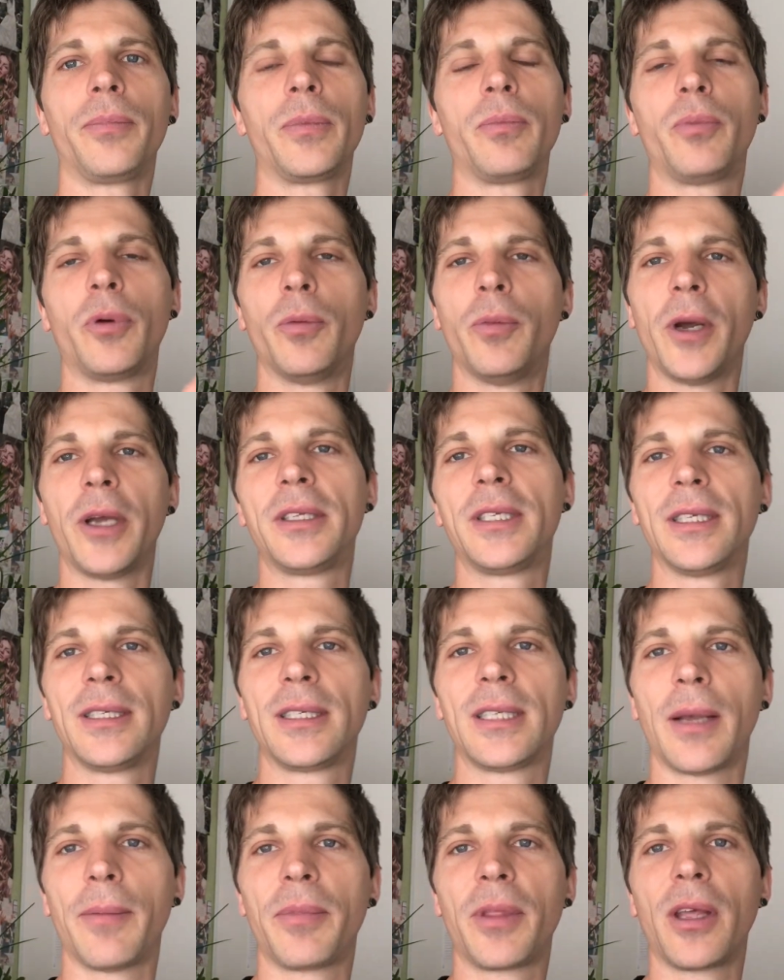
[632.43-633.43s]
promoting
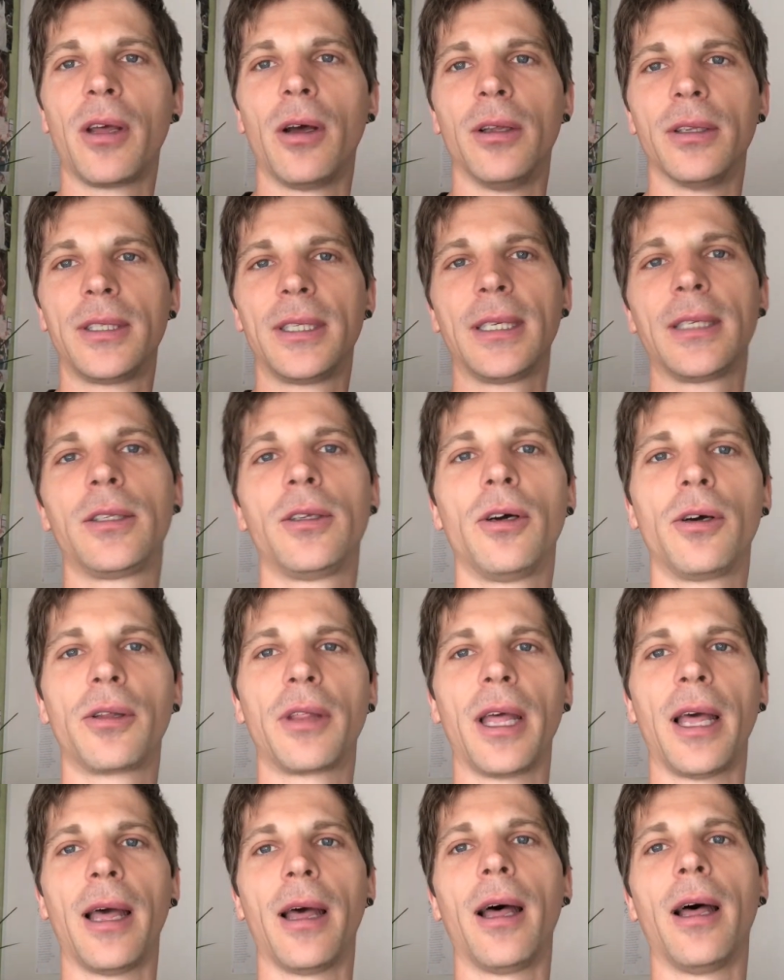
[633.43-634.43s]
something on TikTok
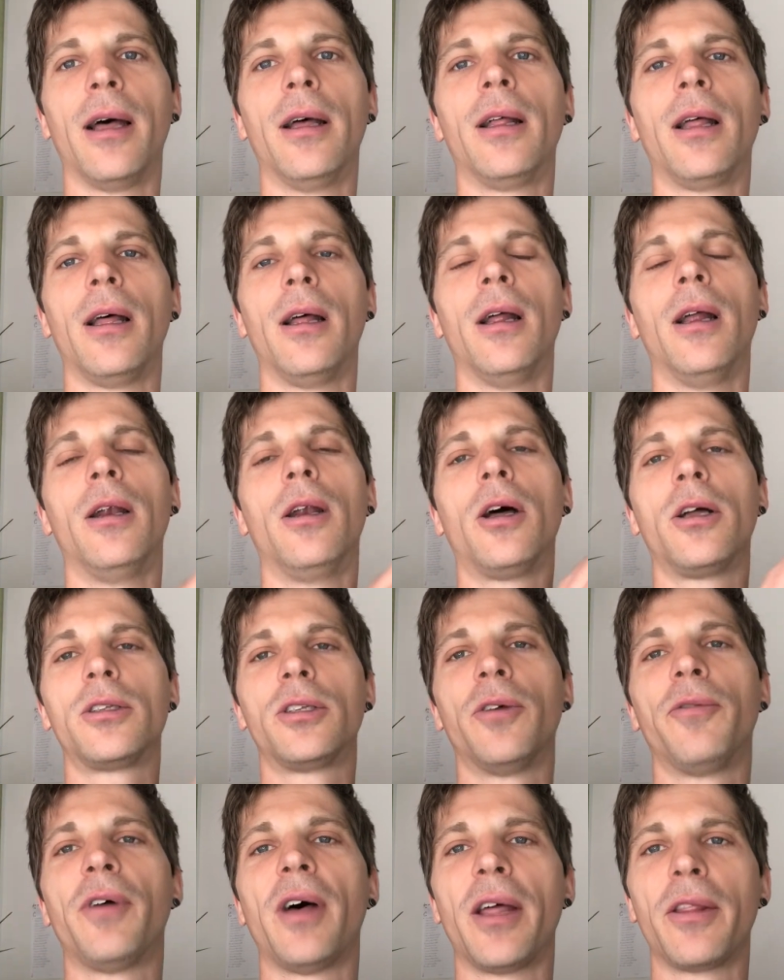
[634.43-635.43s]
that a lot
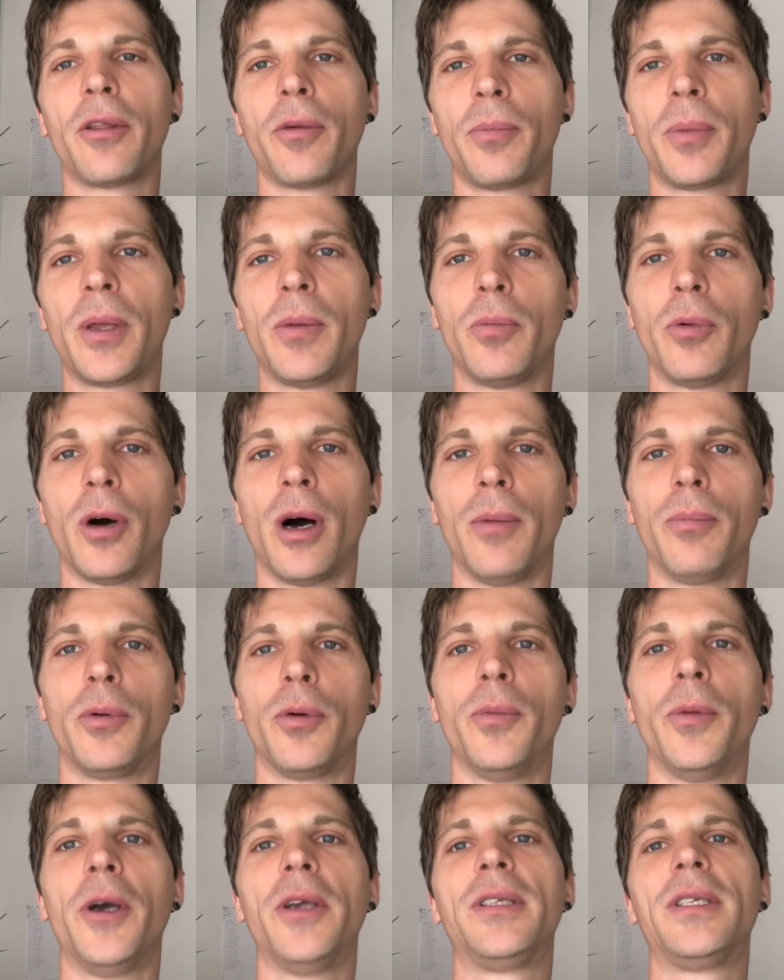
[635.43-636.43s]
of other people are
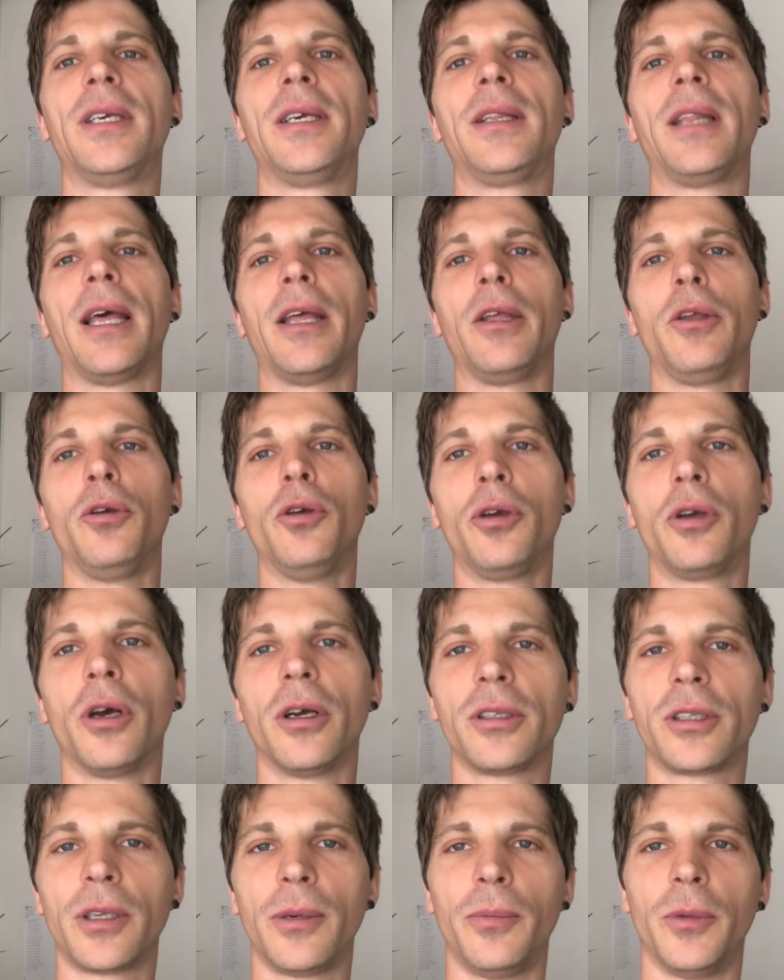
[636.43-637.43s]
promoting that you
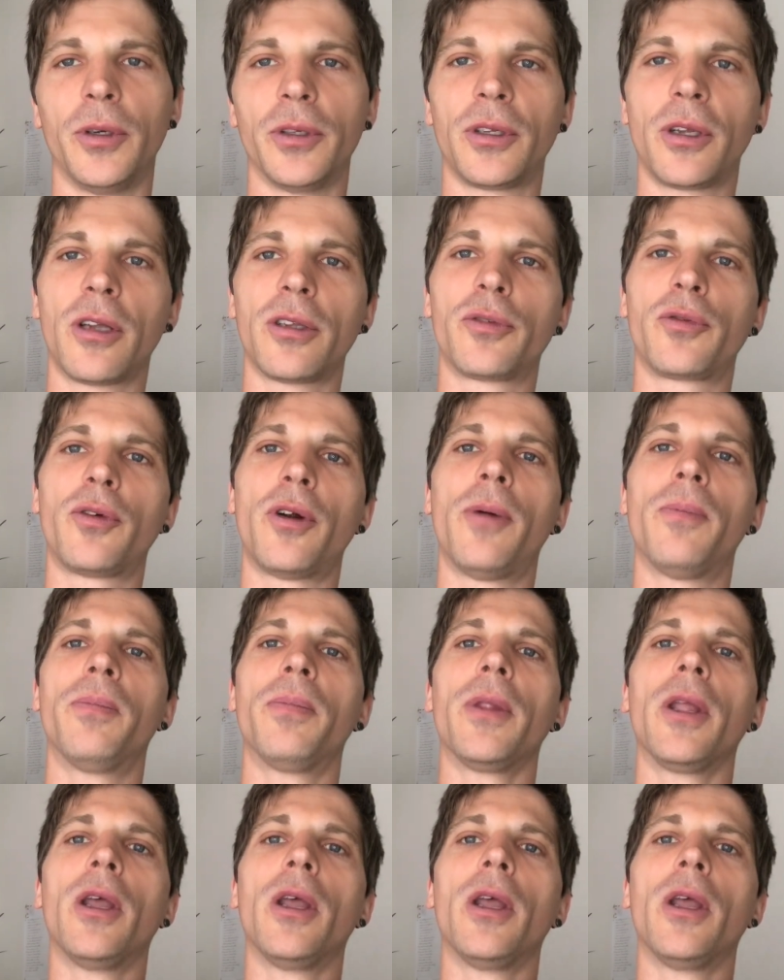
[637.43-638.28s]
got some results from,